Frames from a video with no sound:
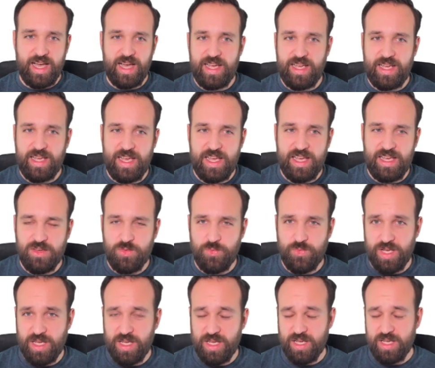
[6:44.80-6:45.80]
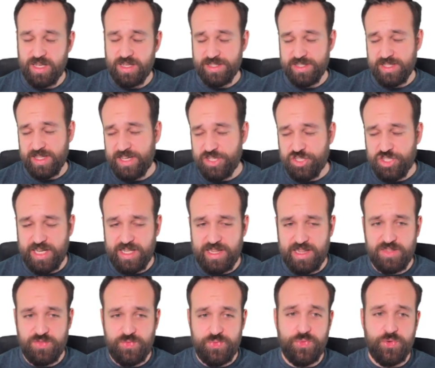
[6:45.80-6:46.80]
I have a Slack channel
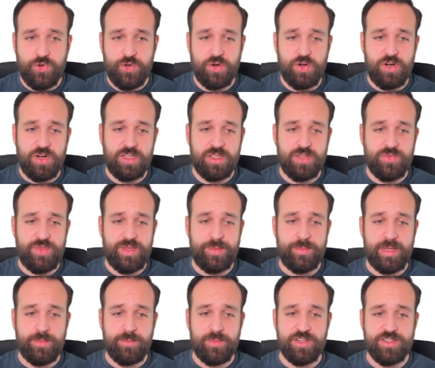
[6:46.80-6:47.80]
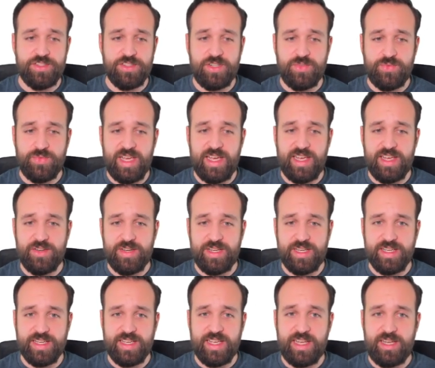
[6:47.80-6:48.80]
for all of the members of the Ionic
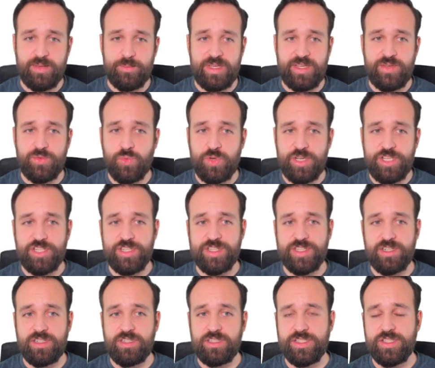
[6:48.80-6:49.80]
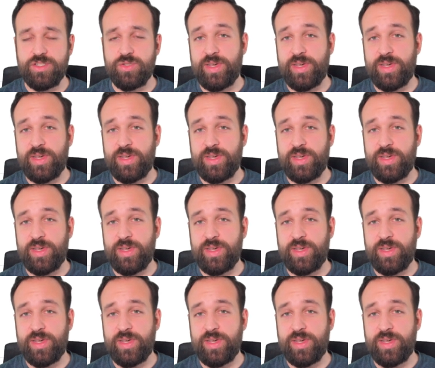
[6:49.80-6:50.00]
Academy, which is also